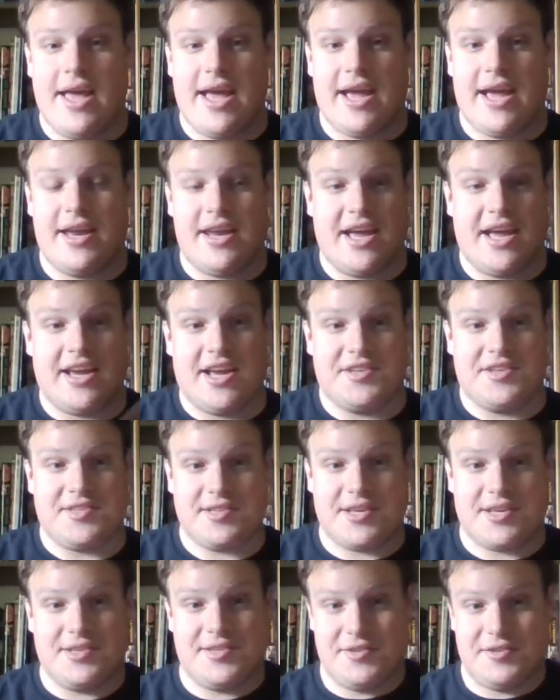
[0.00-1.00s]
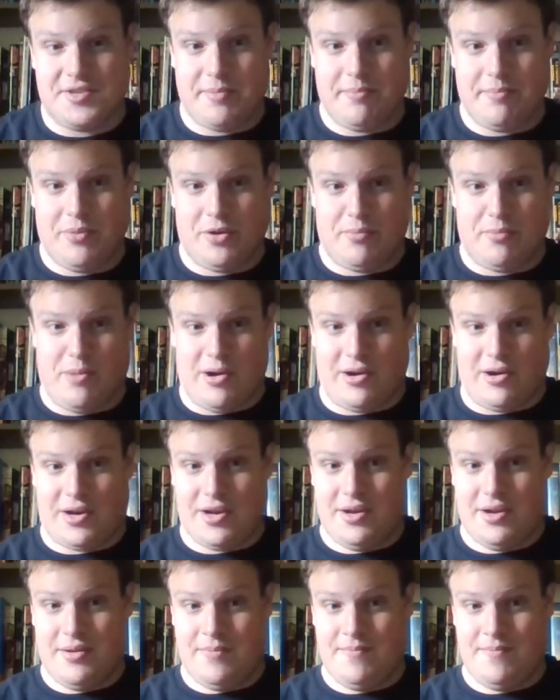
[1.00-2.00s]
And I guess because there's a bookmark
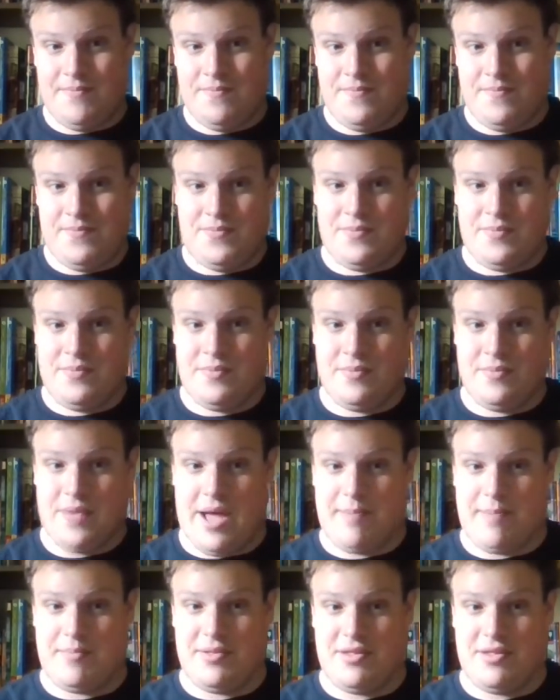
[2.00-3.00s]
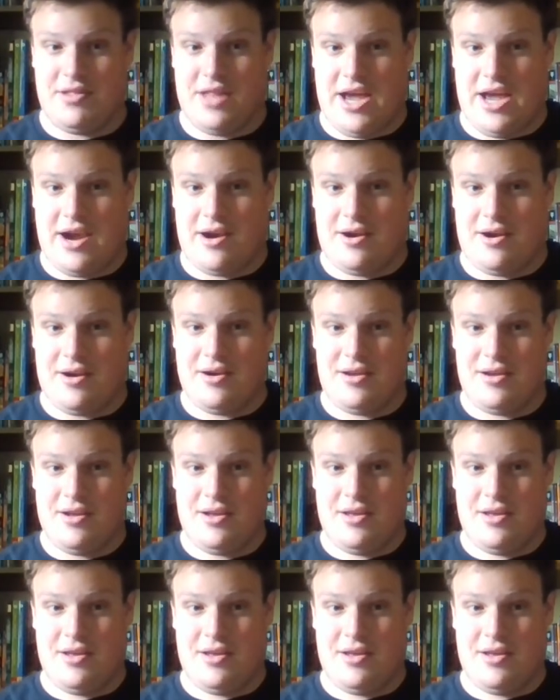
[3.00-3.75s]
up there,